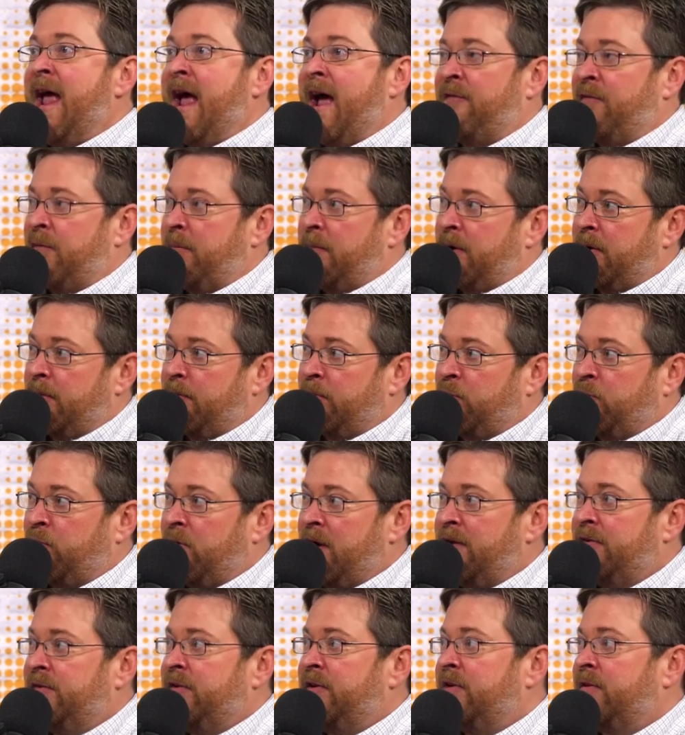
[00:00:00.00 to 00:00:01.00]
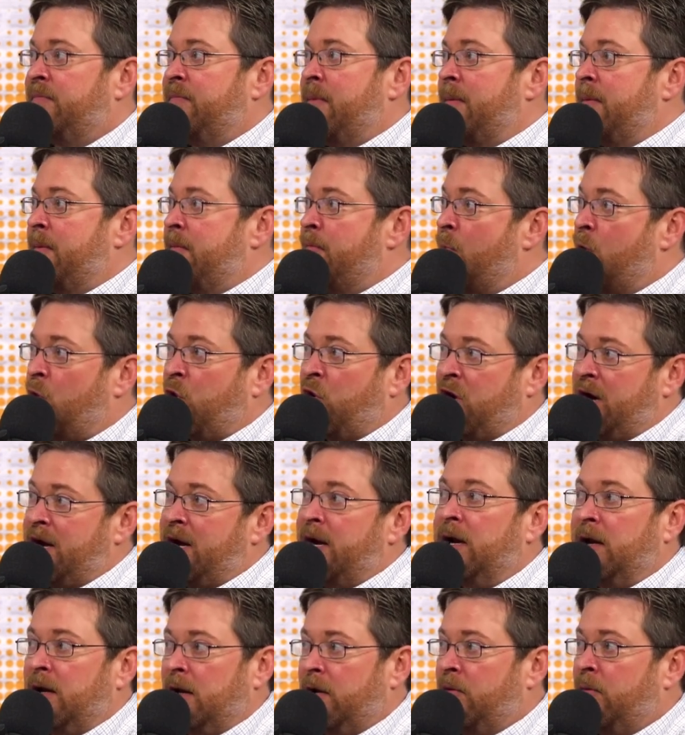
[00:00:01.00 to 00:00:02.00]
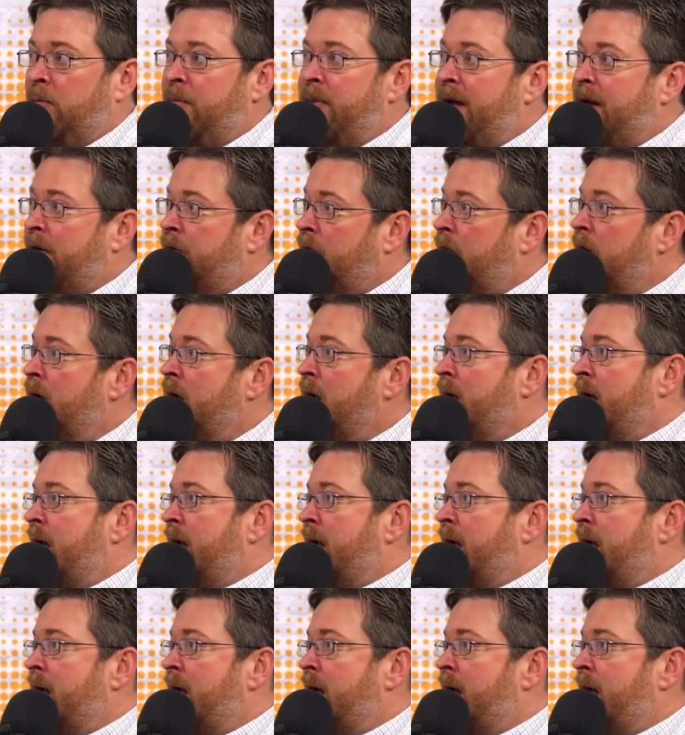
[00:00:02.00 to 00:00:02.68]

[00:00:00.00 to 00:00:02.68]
have a better presence, maybe market it a little better,